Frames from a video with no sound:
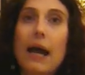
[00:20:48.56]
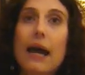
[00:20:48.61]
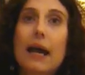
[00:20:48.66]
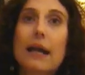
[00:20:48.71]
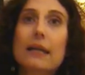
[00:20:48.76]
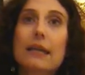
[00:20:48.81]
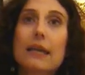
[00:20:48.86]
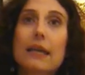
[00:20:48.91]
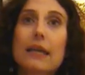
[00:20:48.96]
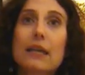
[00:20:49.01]

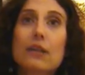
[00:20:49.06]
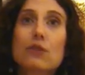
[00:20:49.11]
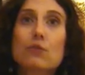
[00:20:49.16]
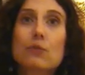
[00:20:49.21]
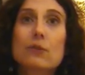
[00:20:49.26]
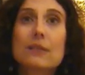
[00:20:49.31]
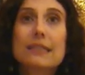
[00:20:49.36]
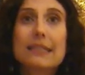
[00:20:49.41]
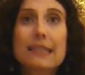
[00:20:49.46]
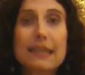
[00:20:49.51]
and
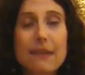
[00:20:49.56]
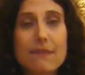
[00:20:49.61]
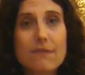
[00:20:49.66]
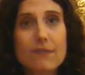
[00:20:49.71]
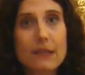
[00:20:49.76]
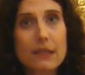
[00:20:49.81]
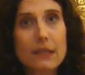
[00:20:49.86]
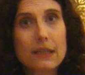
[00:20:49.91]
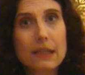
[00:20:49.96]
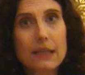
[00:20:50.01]
it was
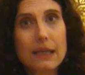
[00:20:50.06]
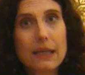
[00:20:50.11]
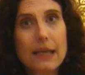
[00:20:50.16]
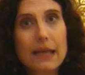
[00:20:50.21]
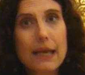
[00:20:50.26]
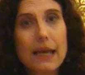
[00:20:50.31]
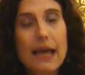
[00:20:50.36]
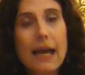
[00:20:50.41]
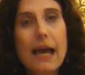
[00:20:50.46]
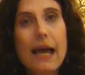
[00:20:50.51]
given
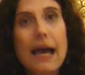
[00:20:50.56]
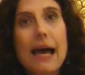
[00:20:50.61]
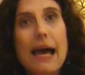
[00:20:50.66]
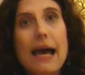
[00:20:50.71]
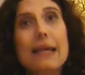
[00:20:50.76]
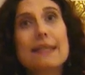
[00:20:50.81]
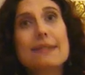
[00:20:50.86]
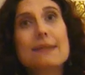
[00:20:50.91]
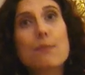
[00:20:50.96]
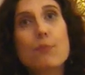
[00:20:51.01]

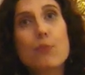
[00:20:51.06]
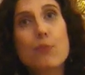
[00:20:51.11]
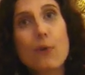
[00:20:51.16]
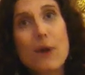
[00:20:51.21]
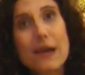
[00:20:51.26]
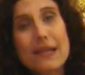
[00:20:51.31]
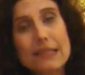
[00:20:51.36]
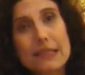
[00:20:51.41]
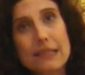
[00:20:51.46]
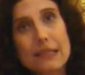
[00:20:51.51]
as a
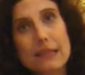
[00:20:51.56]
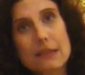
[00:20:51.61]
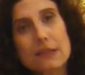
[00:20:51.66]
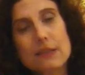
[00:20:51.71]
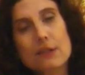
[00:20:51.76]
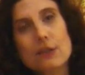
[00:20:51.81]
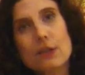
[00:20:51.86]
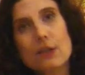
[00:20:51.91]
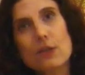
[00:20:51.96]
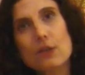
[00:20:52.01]

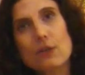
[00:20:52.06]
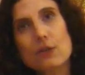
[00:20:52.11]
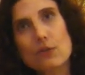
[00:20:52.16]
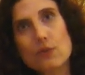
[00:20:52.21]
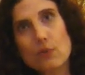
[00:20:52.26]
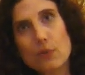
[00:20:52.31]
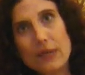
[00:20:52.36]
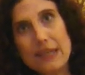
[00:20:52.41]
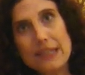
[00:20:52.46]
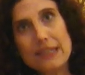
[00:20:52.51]
present
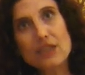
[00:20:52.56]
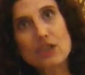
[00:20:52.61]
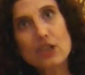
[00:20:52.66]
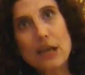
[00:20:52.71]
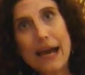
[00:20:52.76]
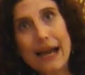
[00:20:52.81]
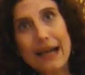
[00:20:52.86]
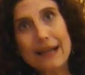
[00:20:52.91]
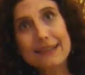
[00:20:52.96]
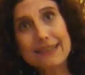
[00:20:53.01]
to his
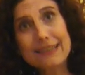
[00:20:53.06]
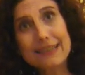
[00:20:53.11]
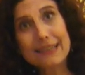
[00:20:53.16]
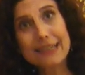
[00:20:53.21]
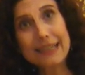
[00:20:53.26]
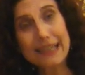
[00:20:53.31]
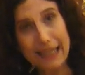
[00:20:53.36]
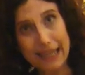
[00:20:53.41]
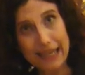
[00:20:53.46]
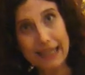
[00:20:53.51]
child
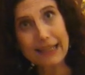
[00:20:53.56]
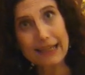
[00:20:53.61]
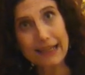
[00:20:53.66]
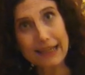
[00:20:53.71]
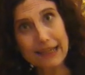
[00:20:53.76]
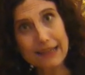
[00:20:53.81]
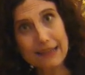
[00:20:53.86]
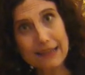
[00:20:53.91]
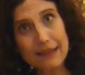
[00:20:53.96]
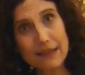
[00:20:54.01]

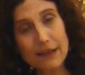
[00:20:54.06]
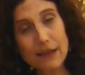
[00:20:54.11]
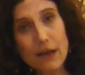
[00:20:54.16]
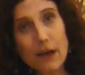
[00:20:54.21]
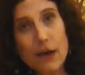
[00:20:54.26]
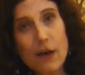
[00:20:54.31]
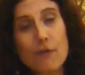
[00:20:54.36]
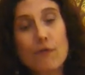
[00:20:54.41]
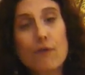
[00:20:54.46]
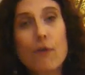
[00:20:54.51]
Ingrid
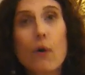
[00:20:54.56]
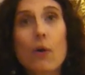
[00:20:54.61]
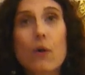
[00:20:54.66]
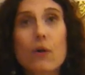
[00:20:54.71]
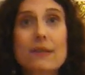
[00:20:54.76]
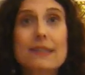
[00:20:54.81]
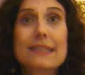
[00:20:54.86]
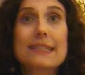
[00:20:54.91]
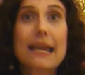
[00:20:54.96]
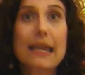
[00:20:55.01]

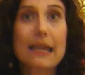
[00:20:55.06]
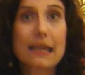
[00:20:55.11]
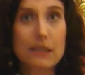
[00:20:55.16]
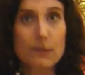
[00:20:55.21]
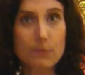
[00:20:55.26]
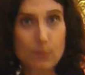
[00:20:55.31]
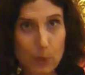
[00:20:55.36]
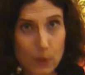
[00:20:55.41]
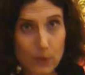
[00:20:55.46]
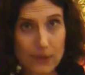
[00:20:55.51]
for her
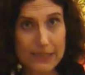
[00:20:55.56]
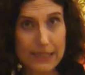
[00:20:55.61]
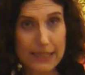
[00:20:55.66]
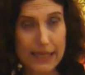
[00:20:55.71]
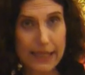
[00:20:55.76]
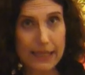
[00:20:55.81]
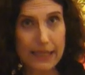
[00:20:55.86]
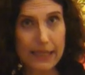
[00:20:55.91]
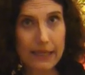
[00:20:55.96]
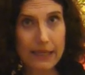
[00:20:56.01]
second
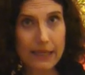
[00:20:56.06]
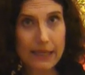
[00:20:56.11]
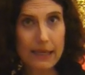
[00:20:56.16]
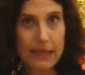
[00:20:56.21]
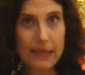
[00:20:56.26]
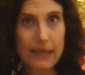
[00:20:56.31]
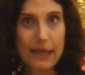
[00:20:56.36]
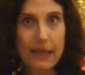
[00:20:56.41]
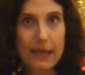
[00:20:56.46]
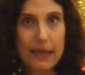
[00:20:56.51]
birthday.
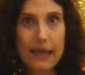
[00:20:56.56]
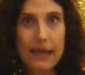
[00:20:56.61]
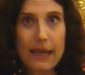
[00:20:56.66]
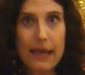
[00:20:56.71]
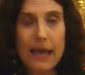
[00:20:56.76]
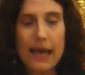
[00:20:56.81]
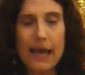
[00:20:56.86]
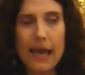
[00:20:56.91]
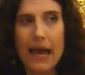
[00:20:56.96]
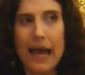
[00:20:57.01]

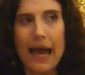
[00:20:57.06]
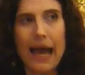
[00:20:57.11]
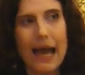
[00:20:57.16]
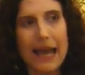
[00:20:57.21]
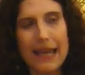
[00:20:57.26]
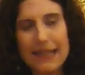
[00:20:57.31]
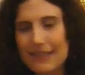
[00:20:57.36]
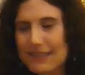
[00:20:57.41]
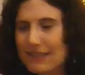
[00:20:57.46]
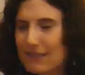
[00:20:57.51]

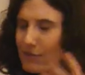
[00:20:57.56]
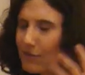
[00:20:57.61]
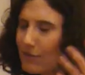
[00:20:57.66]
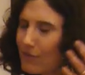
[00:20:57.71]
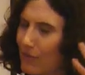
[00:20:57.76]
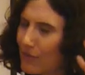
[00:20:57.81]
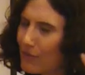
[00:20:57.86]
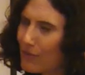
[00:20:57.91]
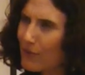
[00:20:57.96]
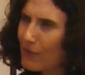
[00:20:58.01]
It's
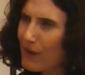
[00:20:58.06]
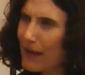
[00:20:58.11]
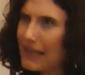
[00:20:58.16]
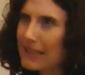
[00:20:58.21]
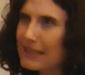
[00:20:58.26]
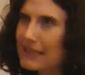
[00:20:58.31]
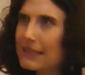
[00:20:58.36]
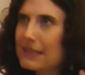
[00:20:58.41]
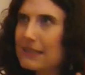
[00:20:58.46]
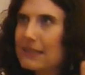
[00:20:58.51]

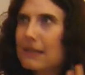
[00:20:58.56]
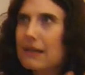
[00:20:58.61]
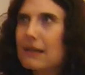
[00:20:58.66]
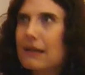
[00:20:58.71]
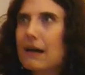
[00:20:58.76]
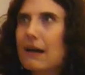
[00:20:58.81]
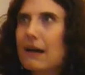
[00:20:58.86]
quite,